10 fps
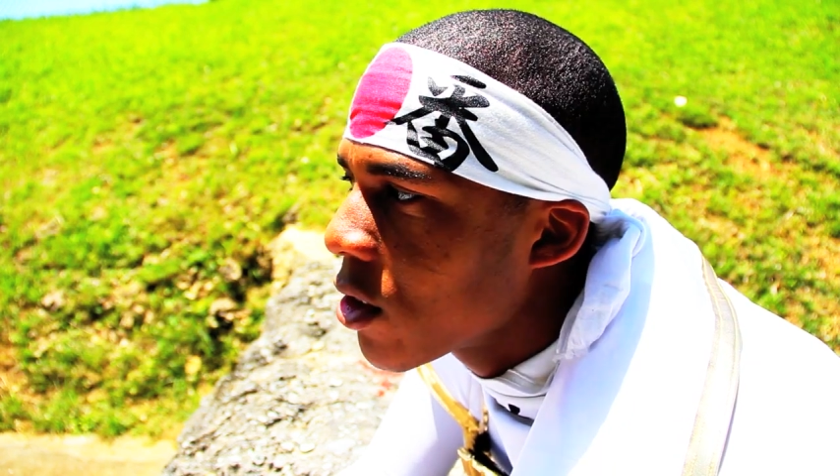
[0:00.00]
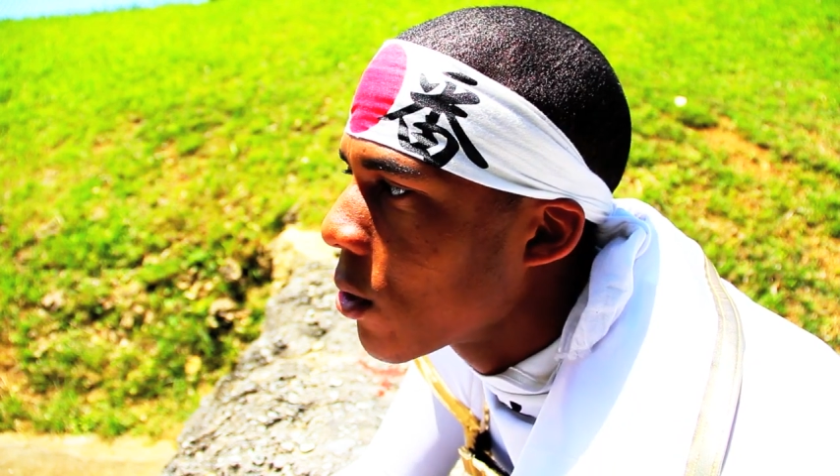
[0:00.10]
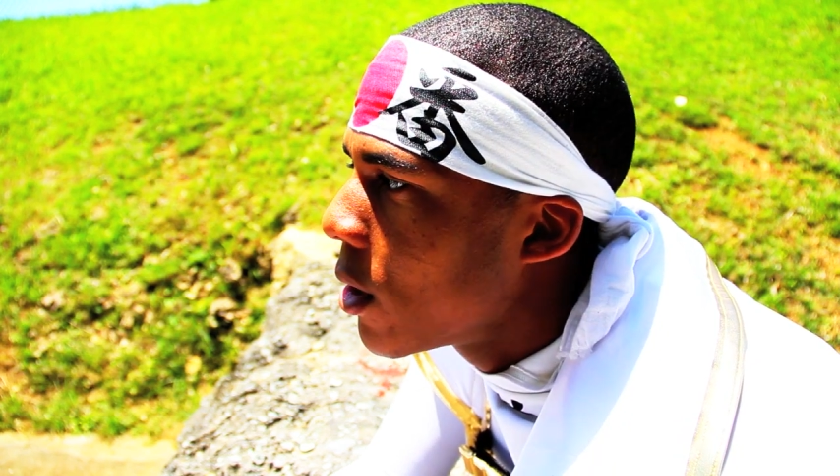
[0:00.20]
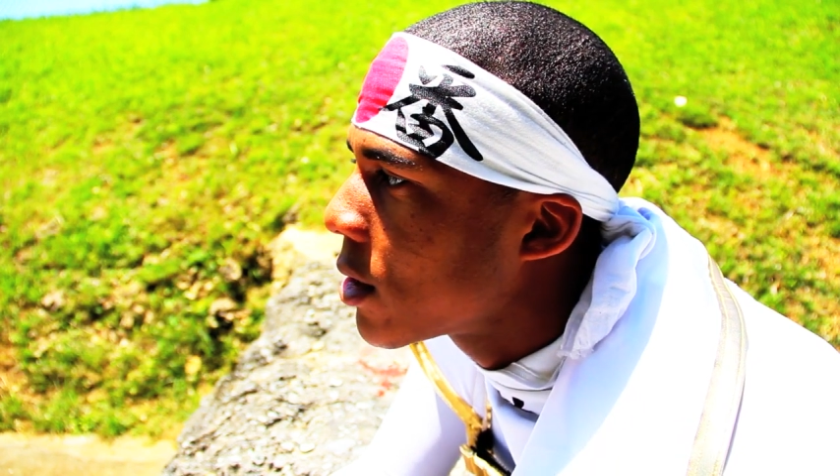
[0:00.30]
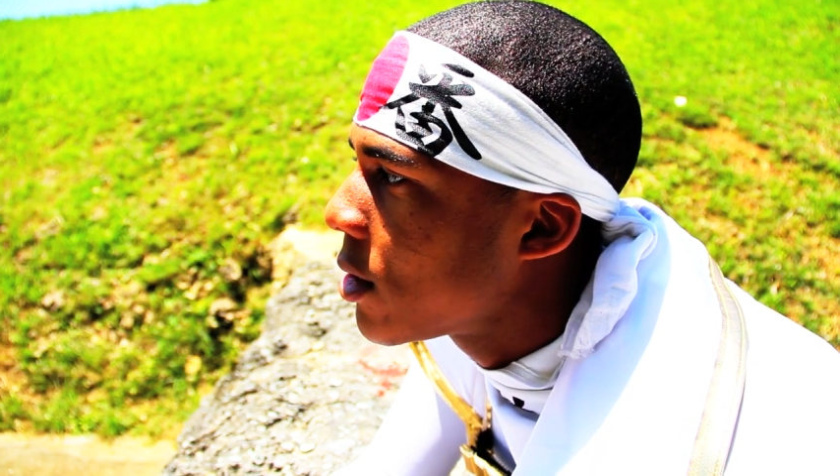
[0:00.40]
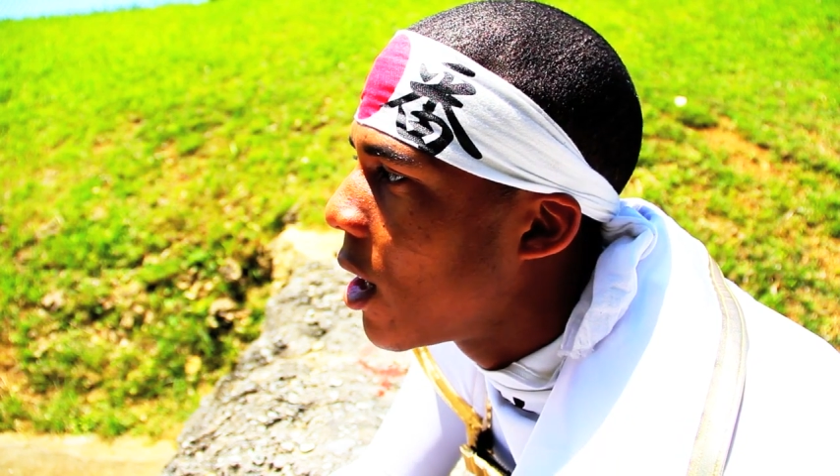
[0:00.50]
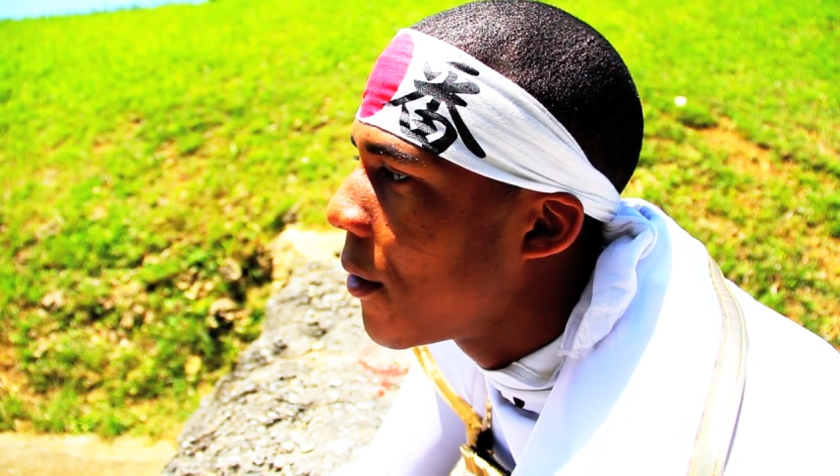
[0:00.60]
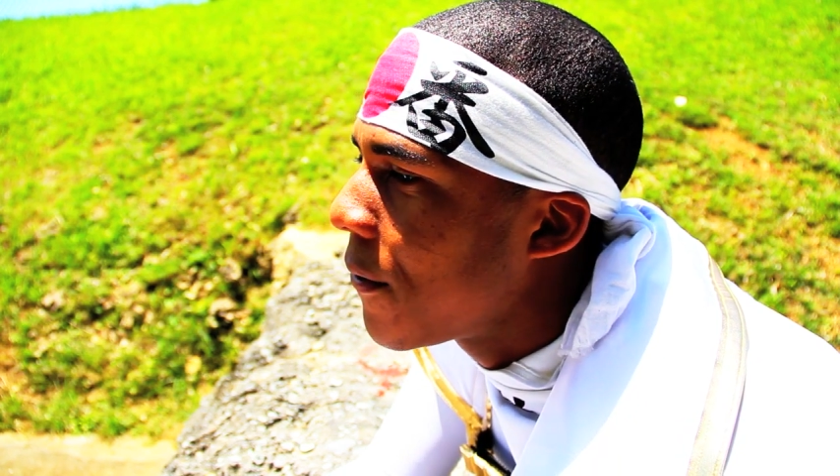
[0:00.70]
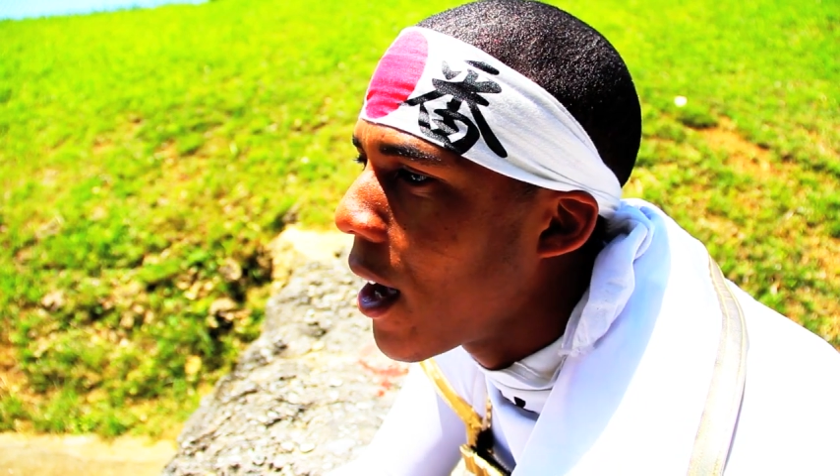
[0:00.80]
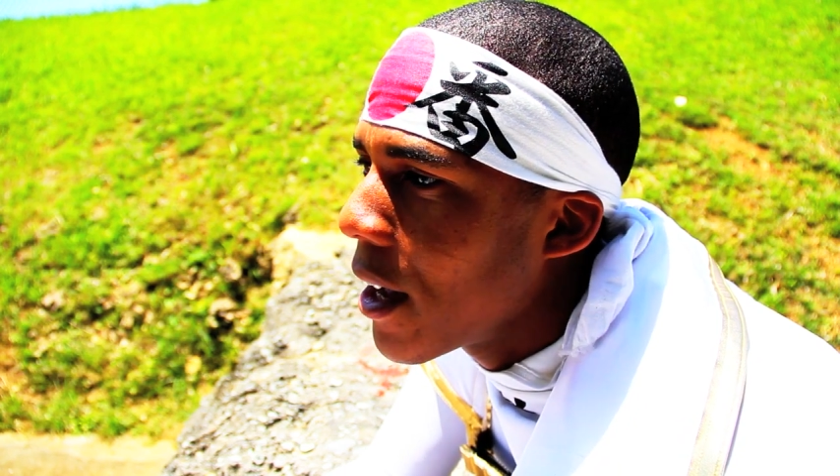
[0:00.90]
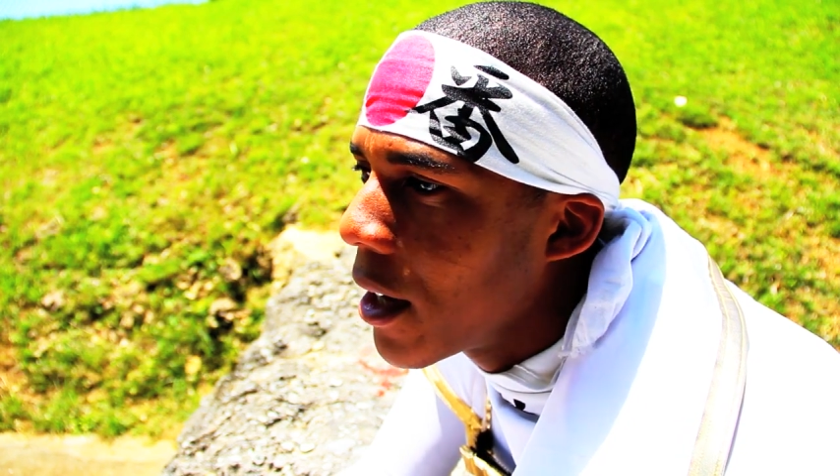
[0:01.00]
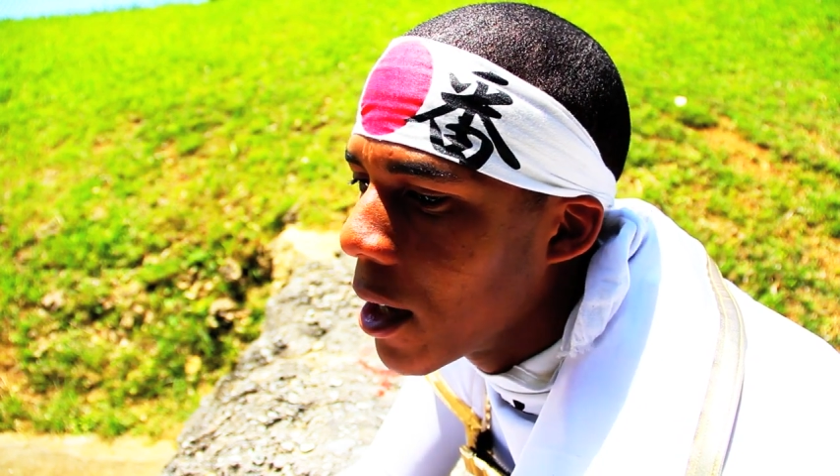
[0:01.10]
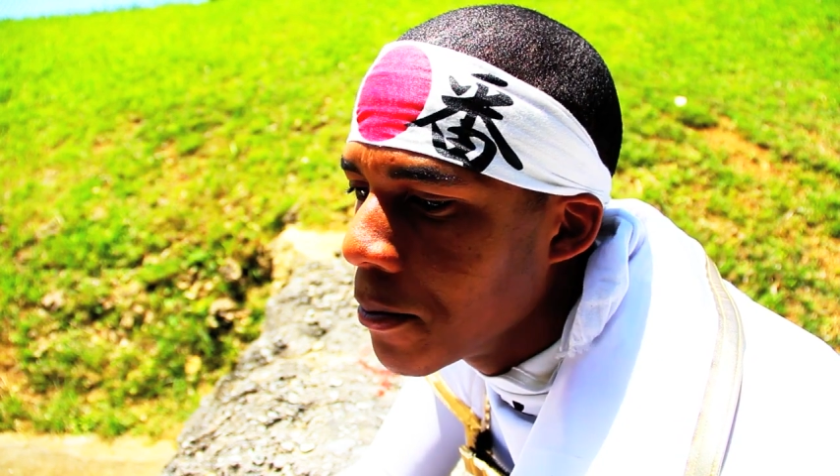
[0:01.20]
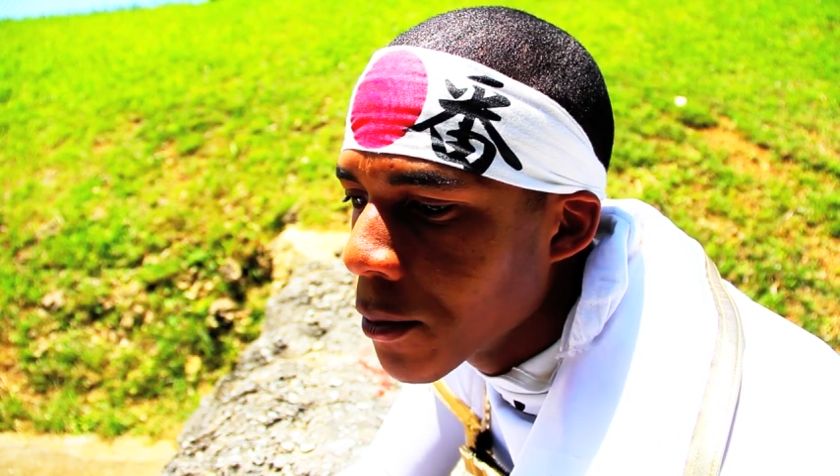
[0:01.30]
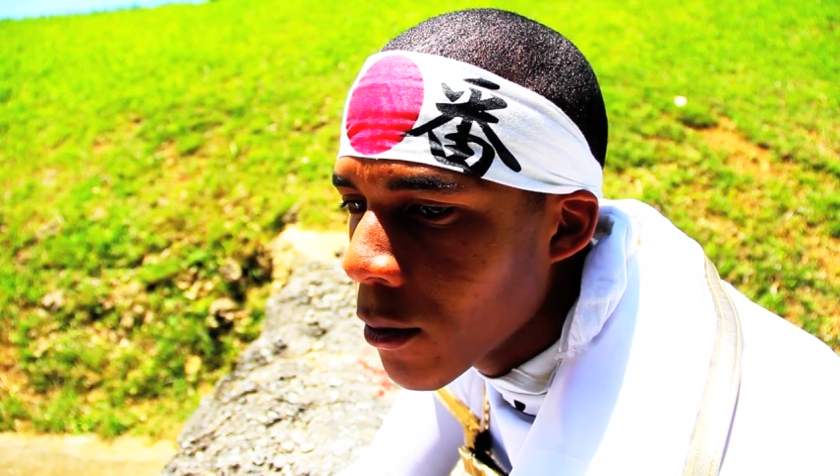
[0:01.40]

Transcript: destroying stuff, I